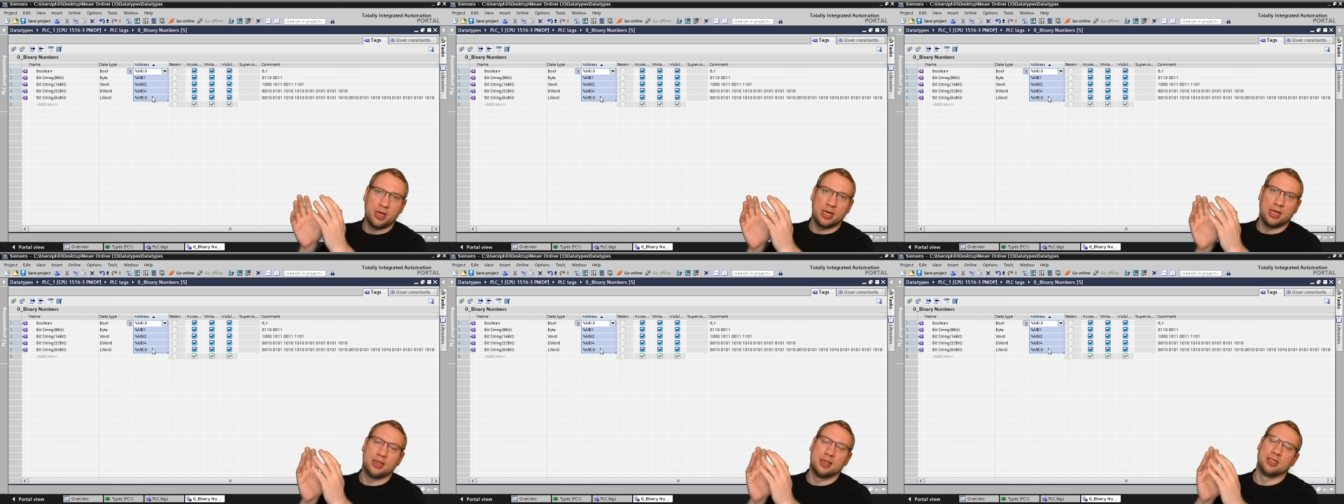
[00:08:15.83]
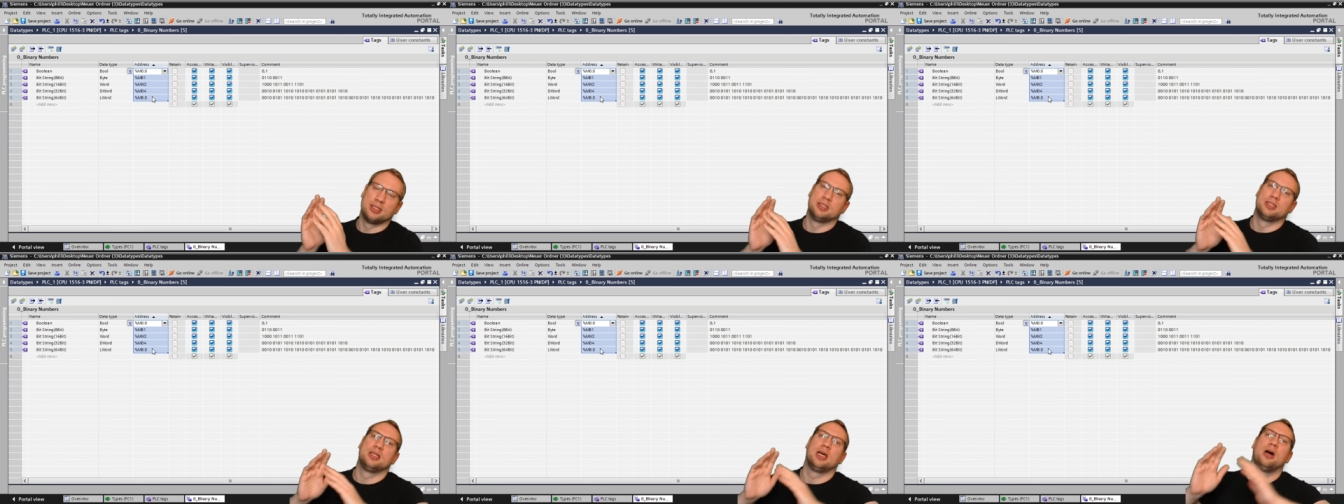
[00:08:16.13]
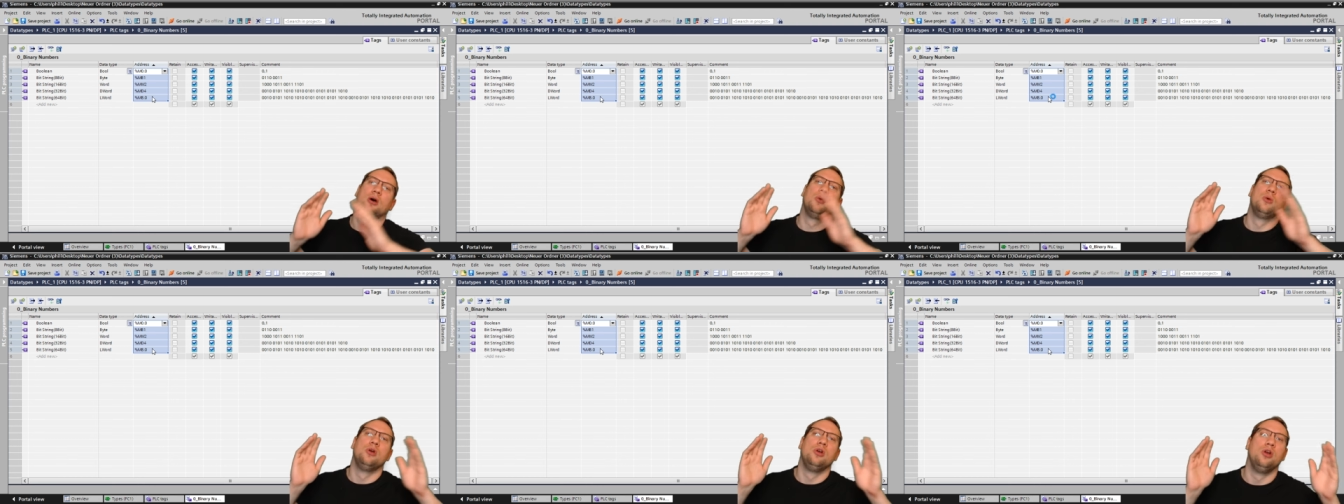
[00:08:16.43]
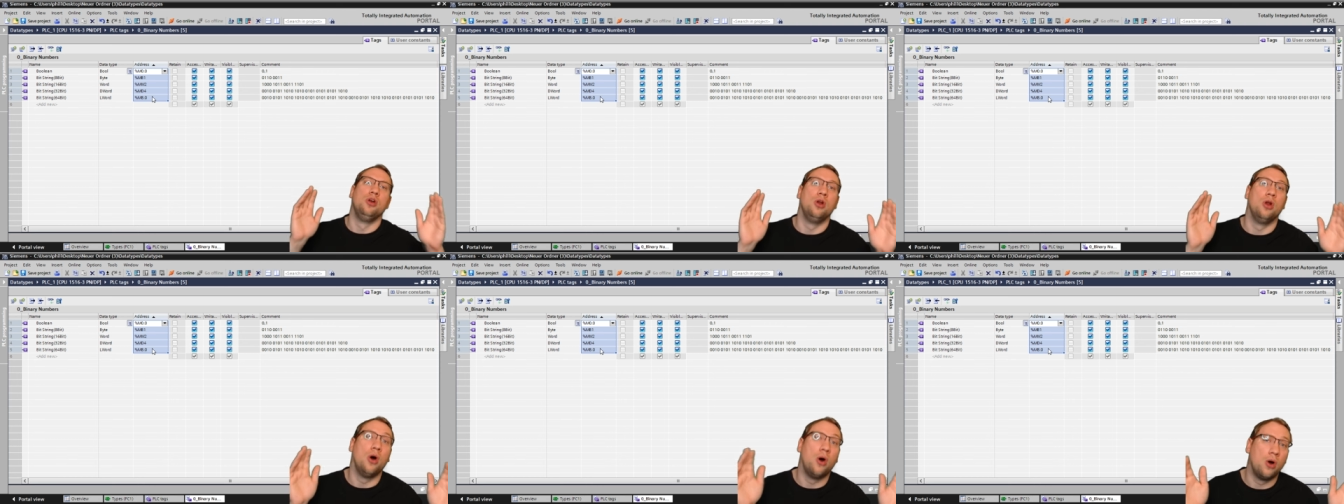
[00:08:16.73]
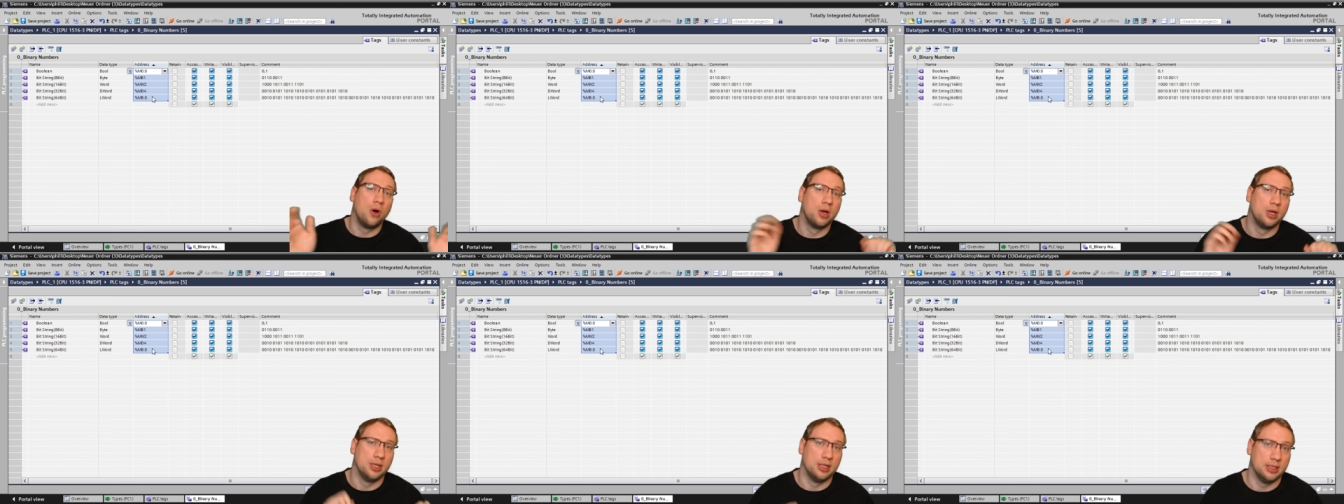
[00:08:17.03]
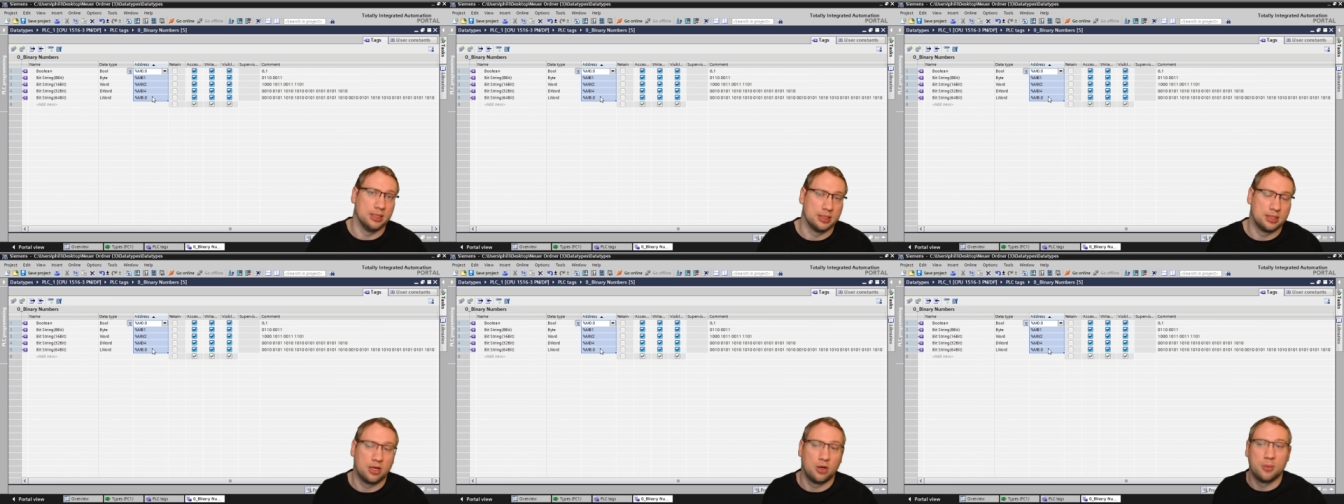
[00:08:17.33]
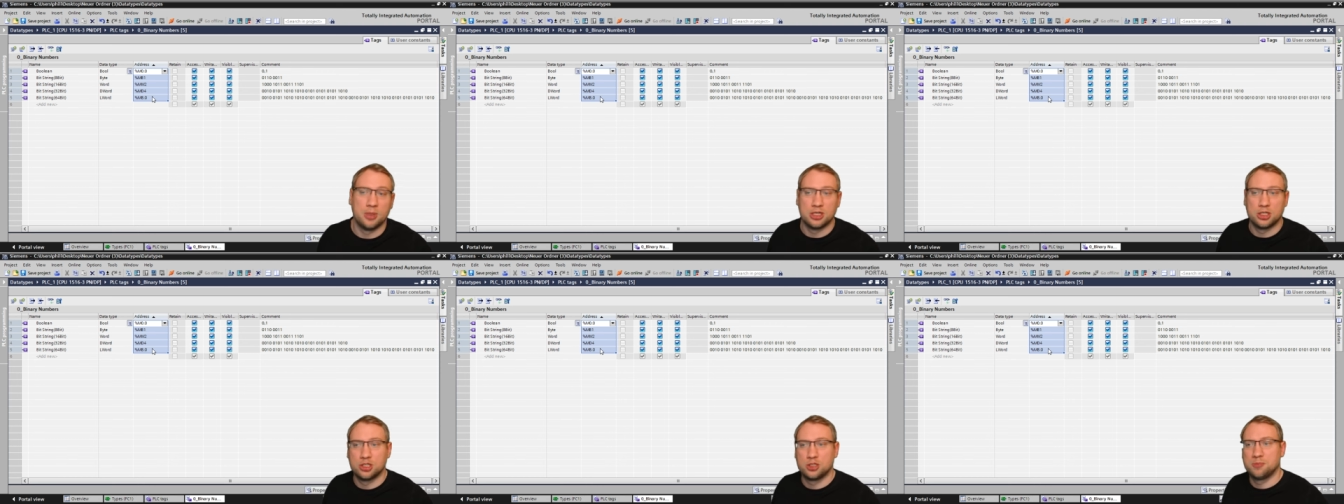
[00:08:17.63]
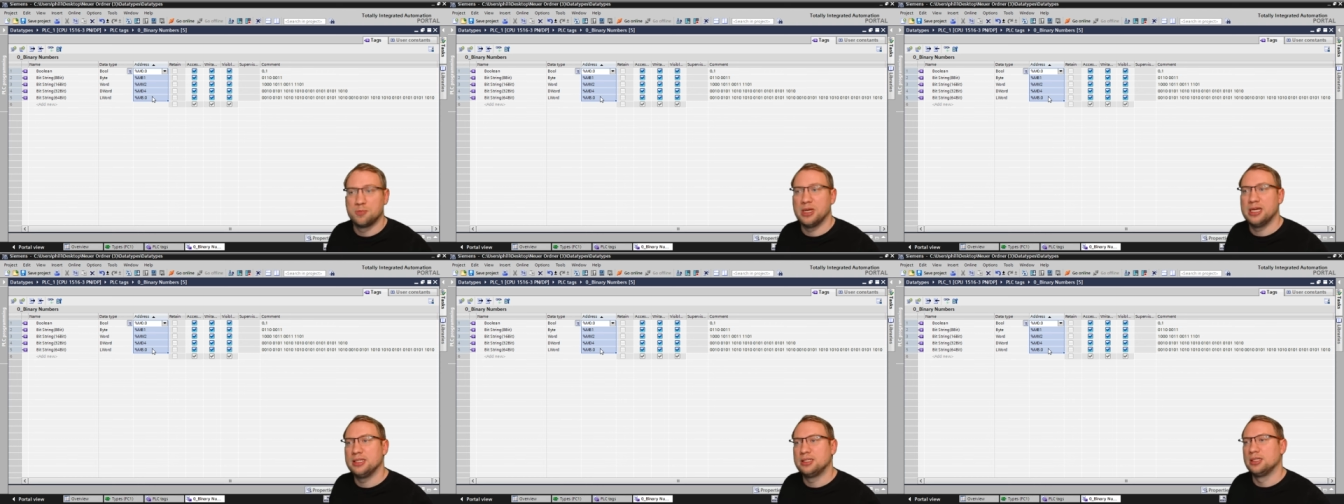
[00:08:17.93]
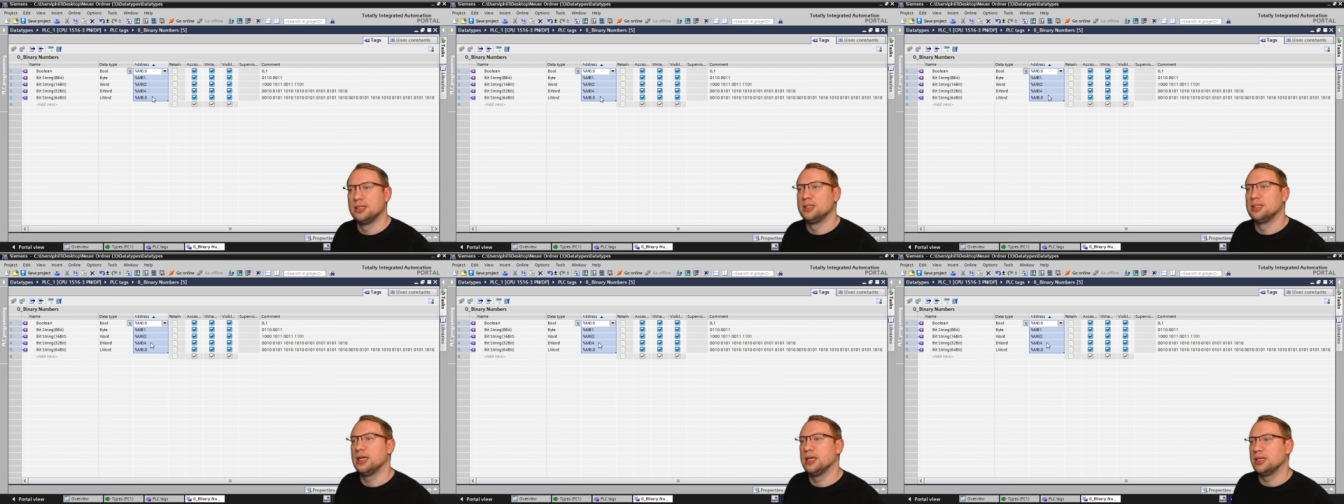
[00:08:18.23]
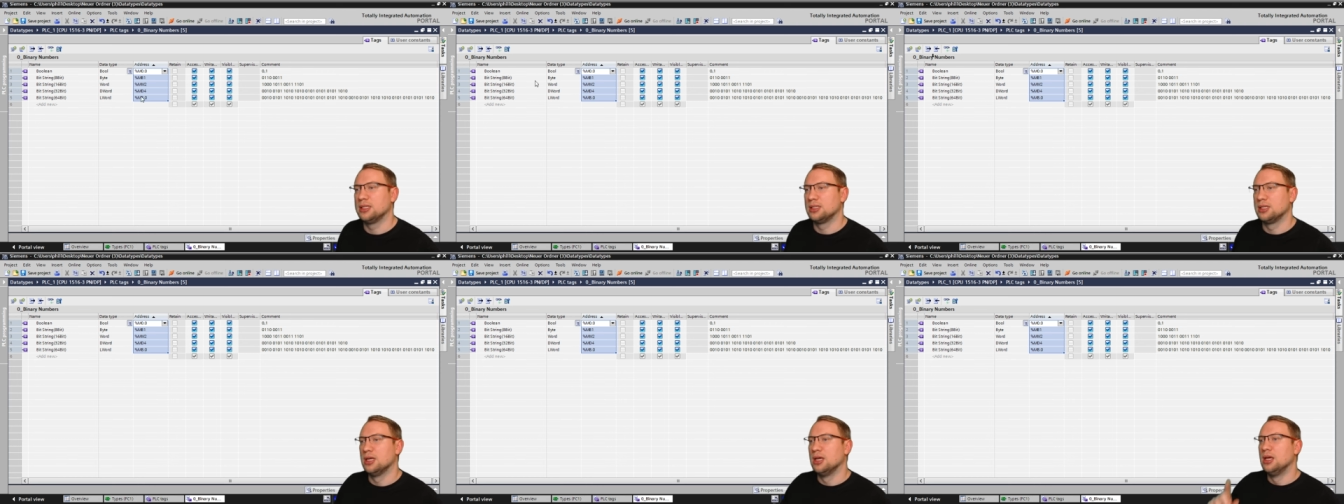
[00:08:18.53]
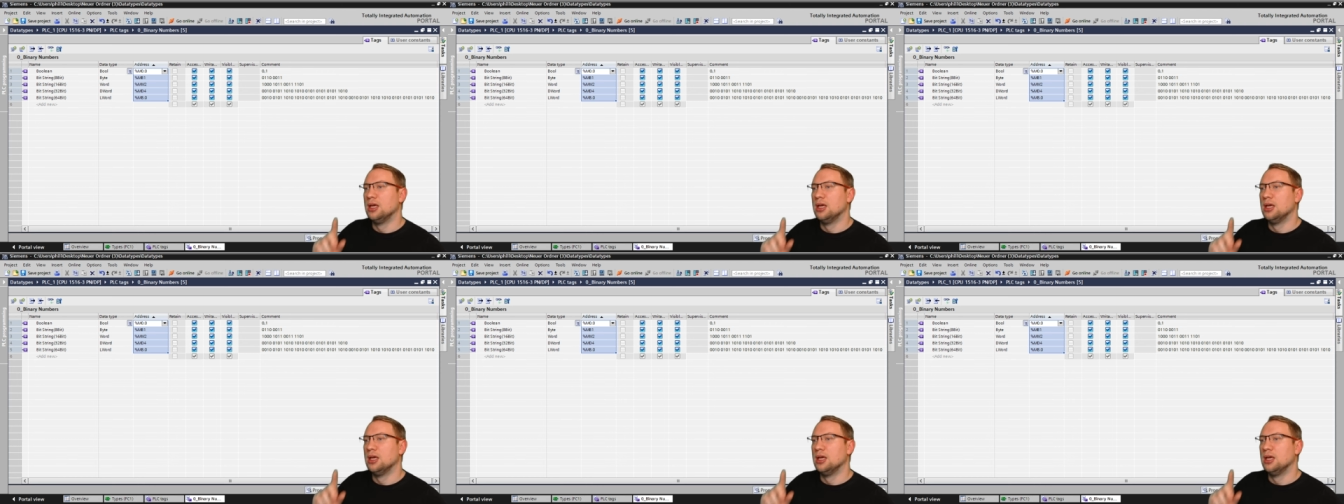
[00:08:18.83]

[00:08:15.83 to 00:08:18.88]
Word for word: and this is how long it is, how much space it takes.